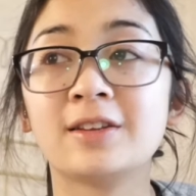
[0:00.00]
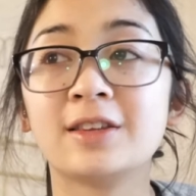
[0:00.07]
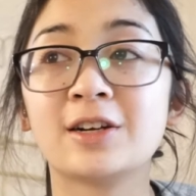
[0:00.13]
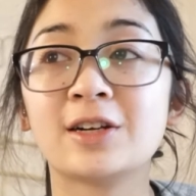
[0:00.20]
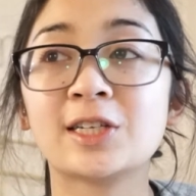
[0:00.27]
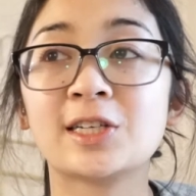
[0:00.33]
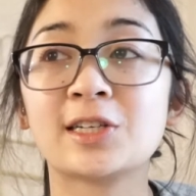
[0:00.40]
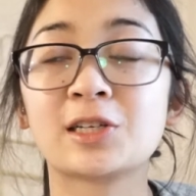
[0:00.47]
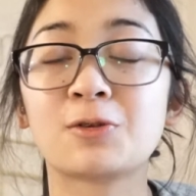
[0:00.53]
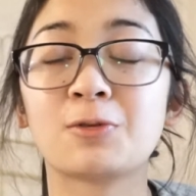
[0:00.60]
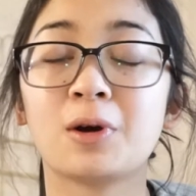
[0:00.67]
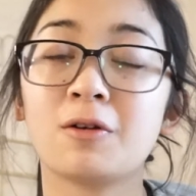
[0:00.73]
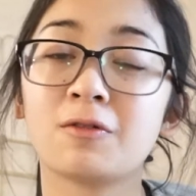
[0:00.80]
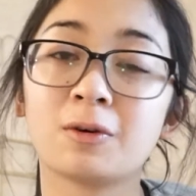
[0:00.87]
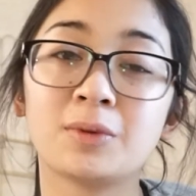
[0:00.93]
there's this
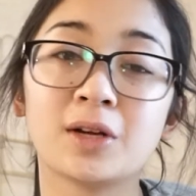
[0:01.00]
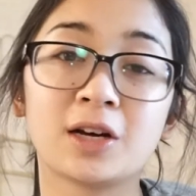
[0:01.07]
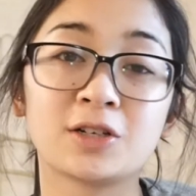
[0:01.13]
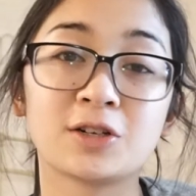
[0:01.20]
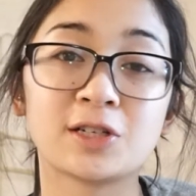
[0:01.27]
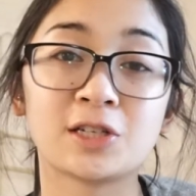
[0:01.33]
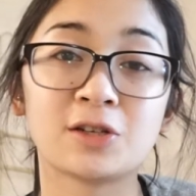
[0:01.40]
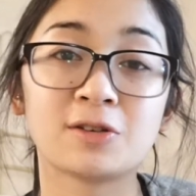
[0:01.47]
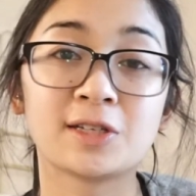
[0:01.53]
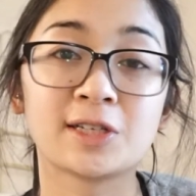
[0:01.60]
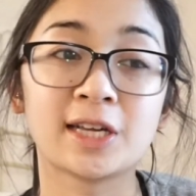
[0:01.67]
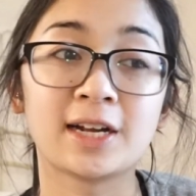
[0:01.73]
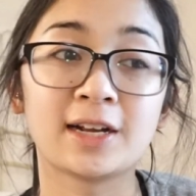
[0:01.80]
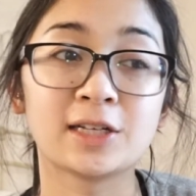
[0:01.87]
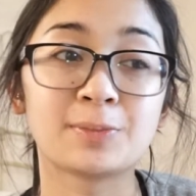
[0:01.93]
quote from Dr. Seuss
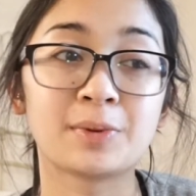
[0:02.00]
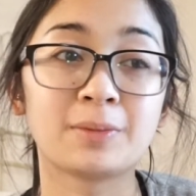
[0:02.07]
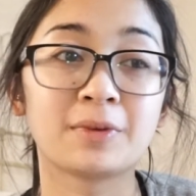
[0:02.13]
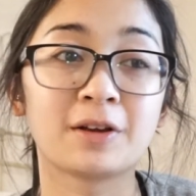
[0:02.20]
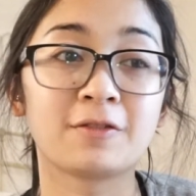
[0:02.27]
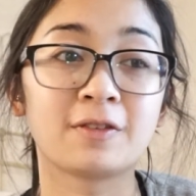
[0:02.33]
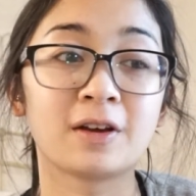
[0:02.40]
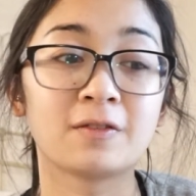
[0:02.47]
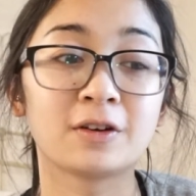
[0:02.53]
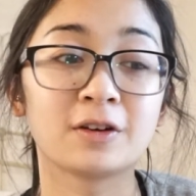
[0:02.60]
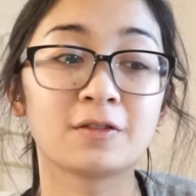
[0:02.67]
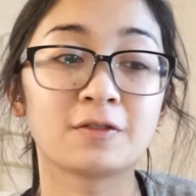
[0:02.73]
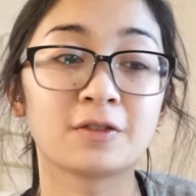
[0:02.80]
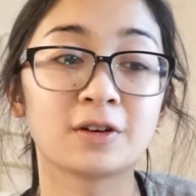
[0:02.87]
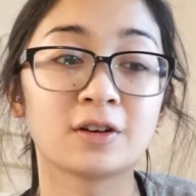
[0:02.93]
that has been my favorite
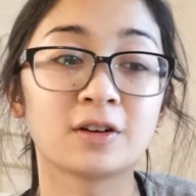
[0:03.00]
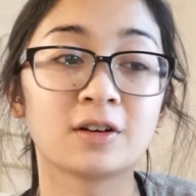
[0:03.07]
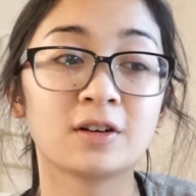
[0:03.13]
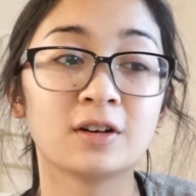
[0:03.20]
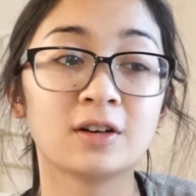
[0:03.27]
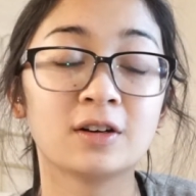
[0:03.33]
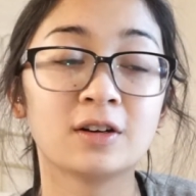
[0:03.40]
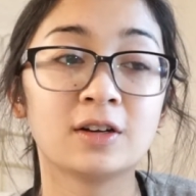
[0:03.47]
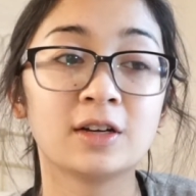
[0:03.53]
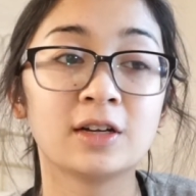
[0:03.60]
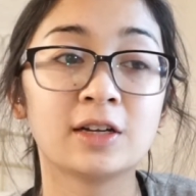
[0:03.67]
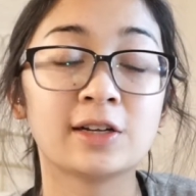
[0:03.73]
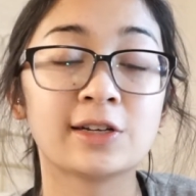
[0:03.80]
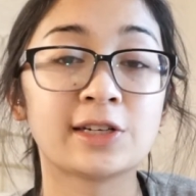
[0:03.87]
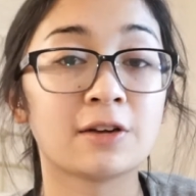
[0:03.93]
for
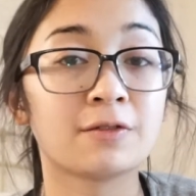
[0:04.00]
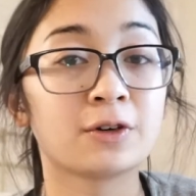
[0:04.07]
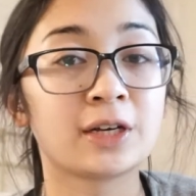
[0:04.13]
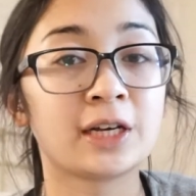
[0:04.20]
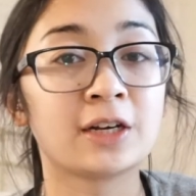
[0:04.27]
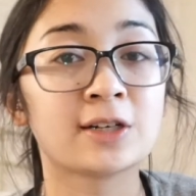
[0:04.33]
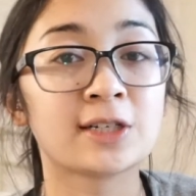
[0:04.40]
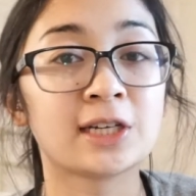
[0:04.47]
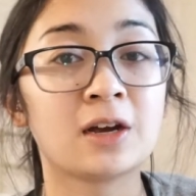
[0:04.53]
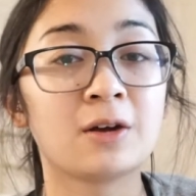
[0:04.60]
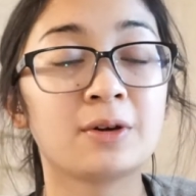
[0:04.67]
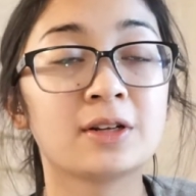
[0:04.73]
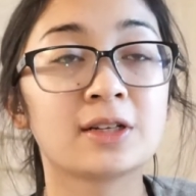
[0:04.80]
several years now.